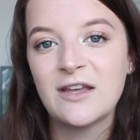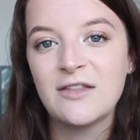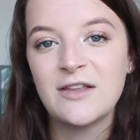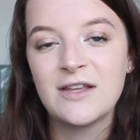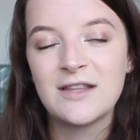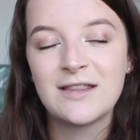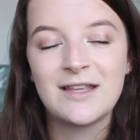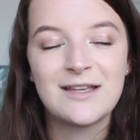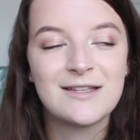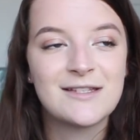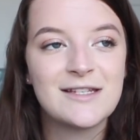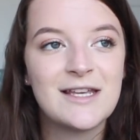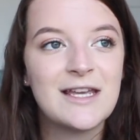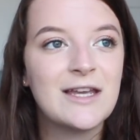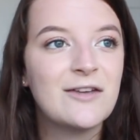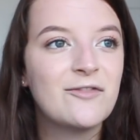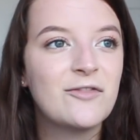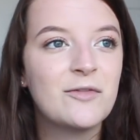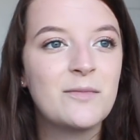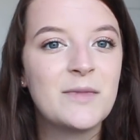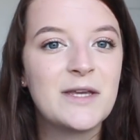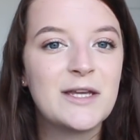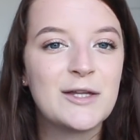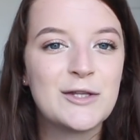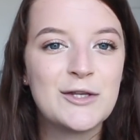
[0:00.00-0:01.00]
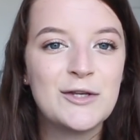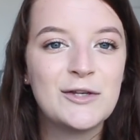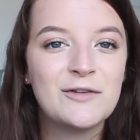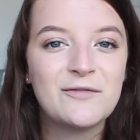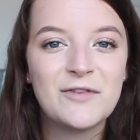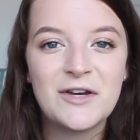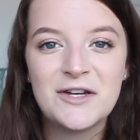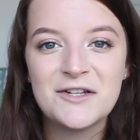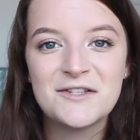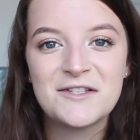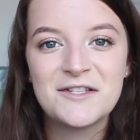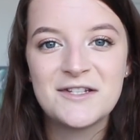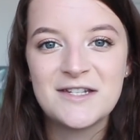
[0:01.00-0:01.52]
I think that's it for me in
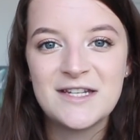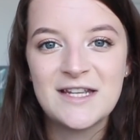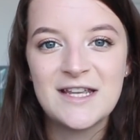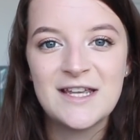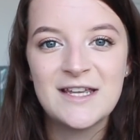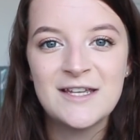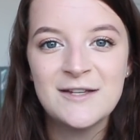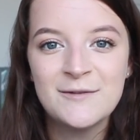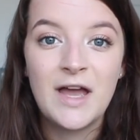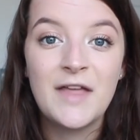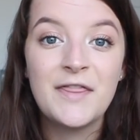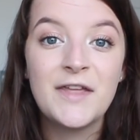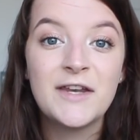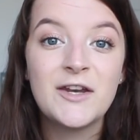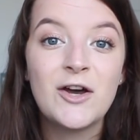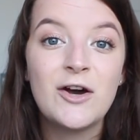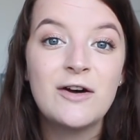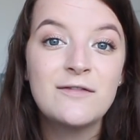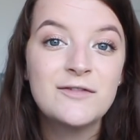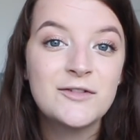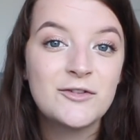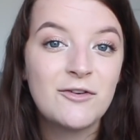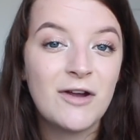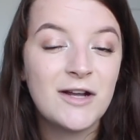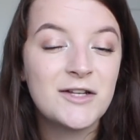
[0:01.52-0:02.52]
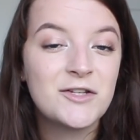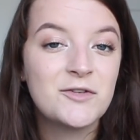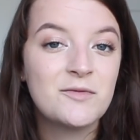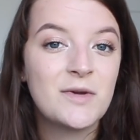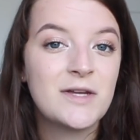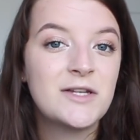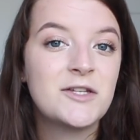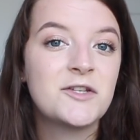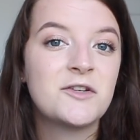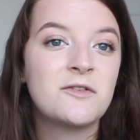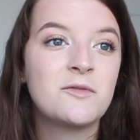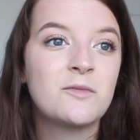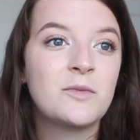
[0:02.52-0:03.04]
university. And then after
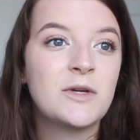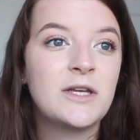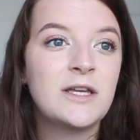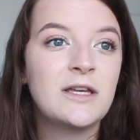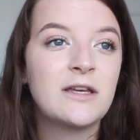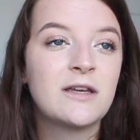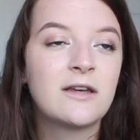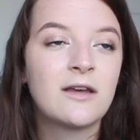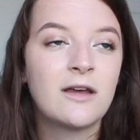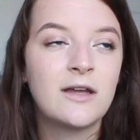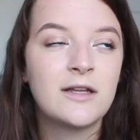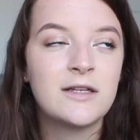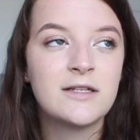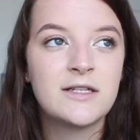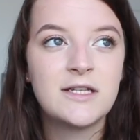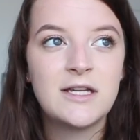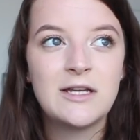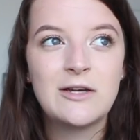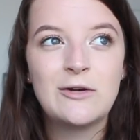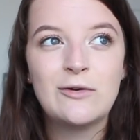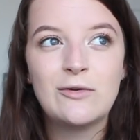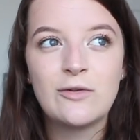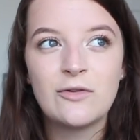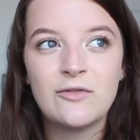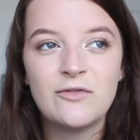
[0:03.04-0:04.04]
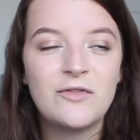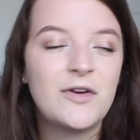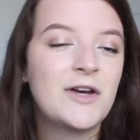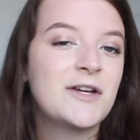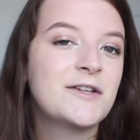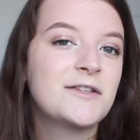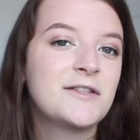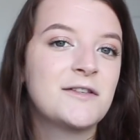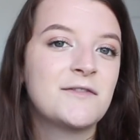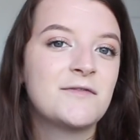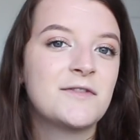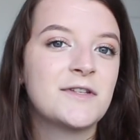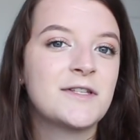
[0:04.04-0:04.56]
graduation week until the
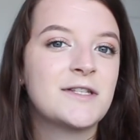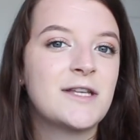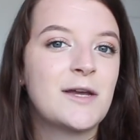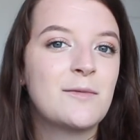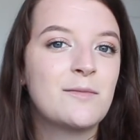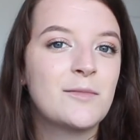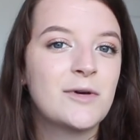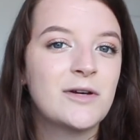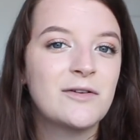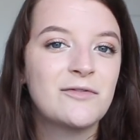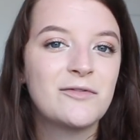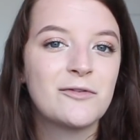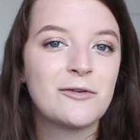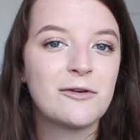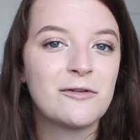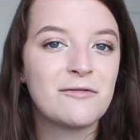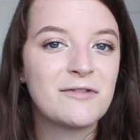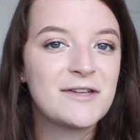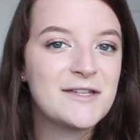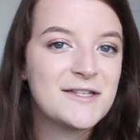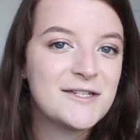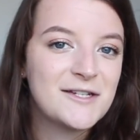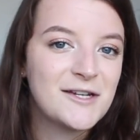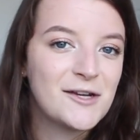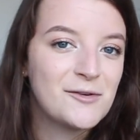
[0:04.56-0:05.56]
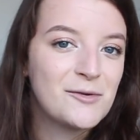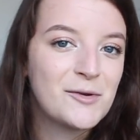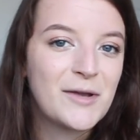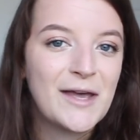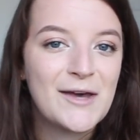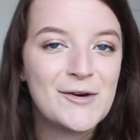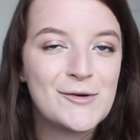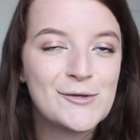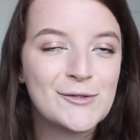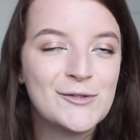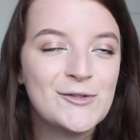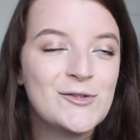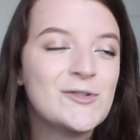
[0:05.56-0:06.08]
1st of December, for a reason I will
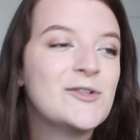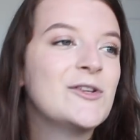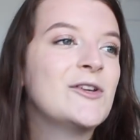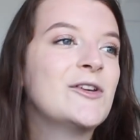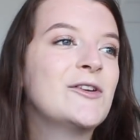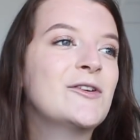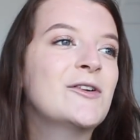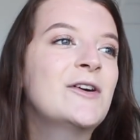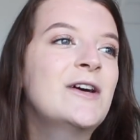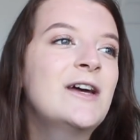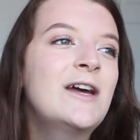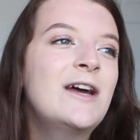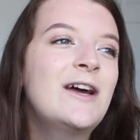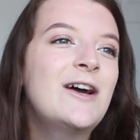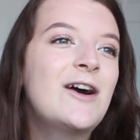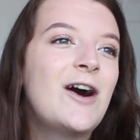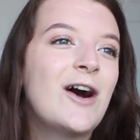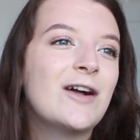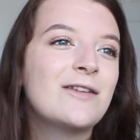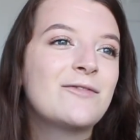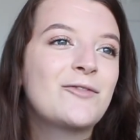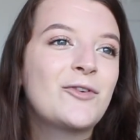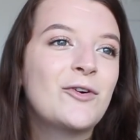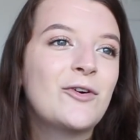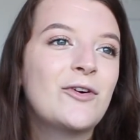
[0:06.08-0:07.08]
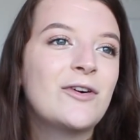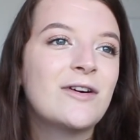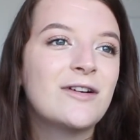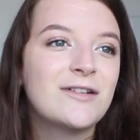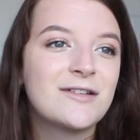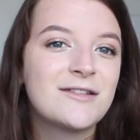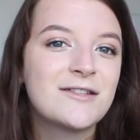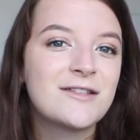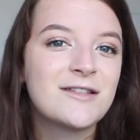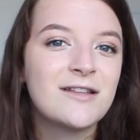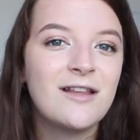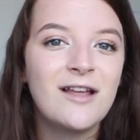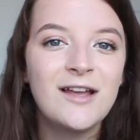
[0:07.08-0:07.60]
get on to, I've got a
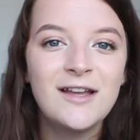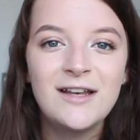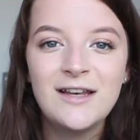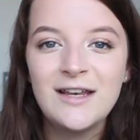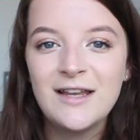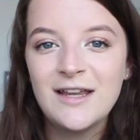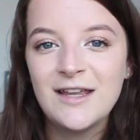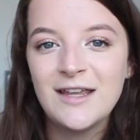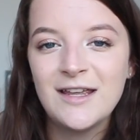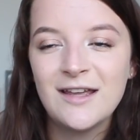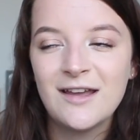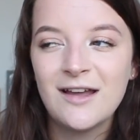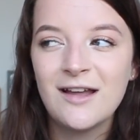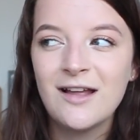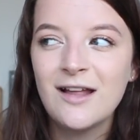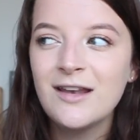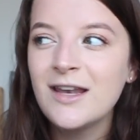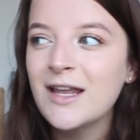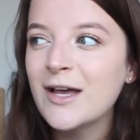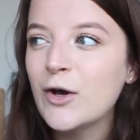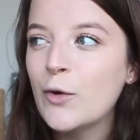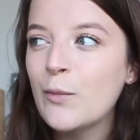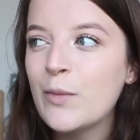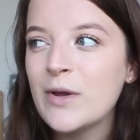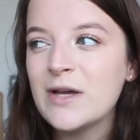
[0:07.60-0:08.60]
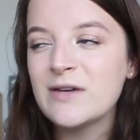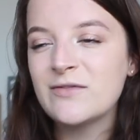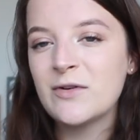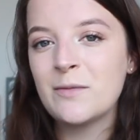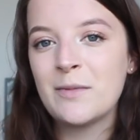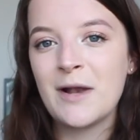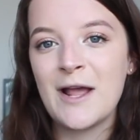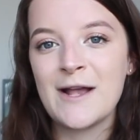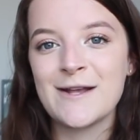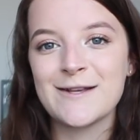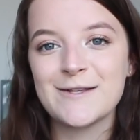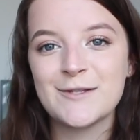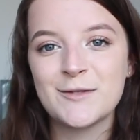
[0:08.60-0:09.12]
slightly, a little bit of a
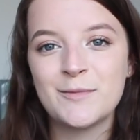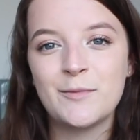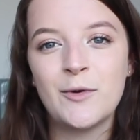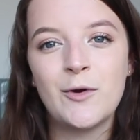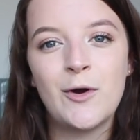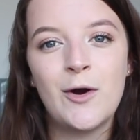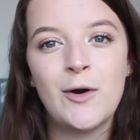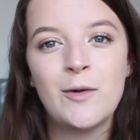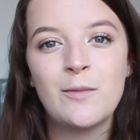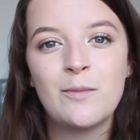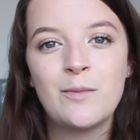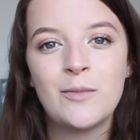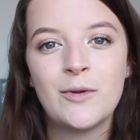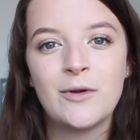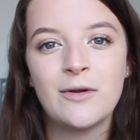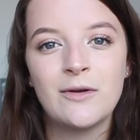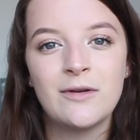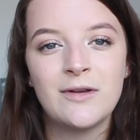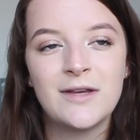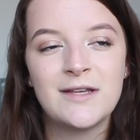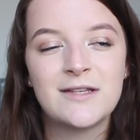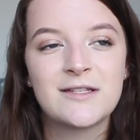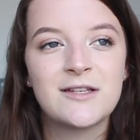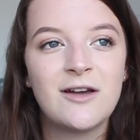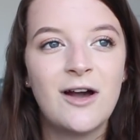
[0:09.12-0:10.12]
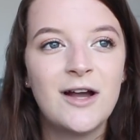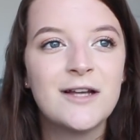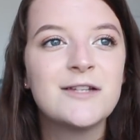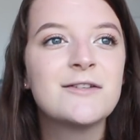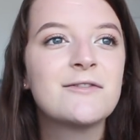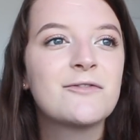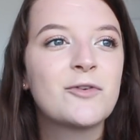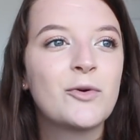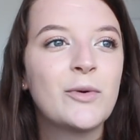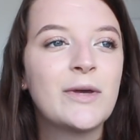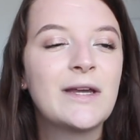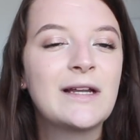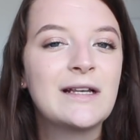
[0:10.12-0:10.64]
blank spot, but it's kind
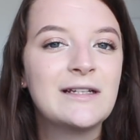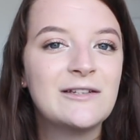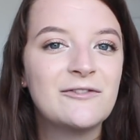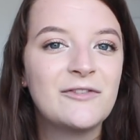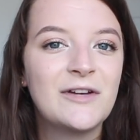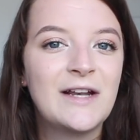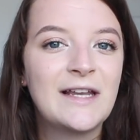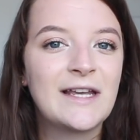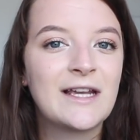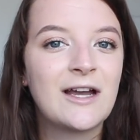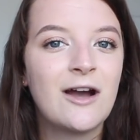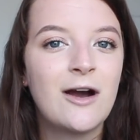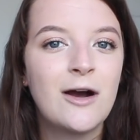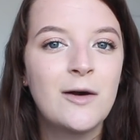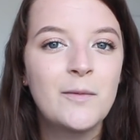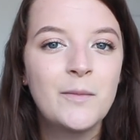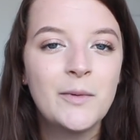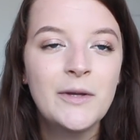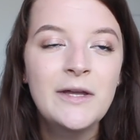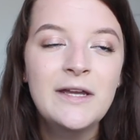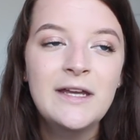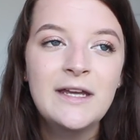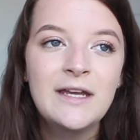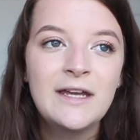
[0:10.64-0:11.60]
of quickly filling up.